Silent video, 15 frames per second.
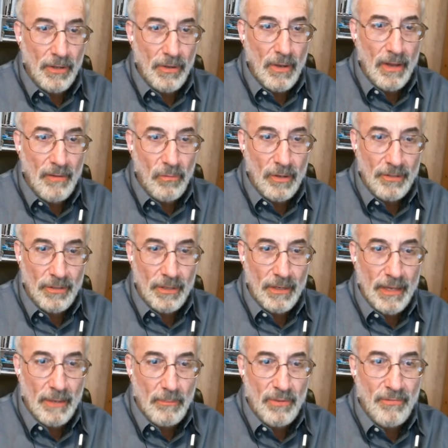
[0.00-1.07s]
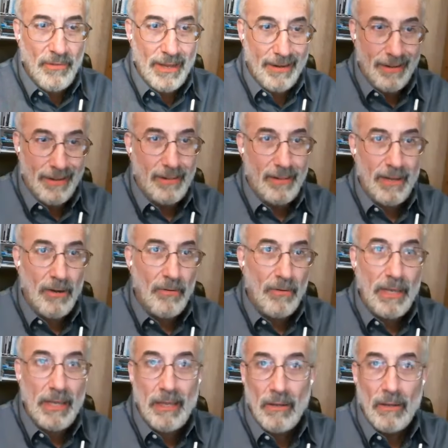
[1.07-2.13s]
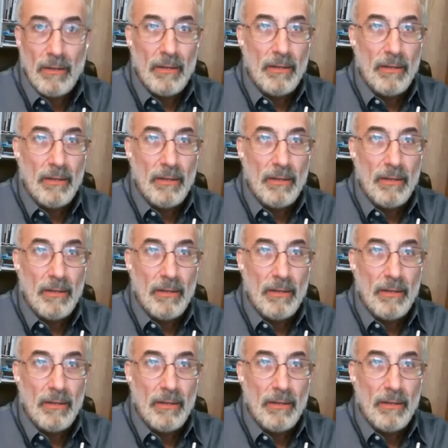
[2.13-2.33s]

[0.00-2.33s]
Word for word: You have once again provided clarity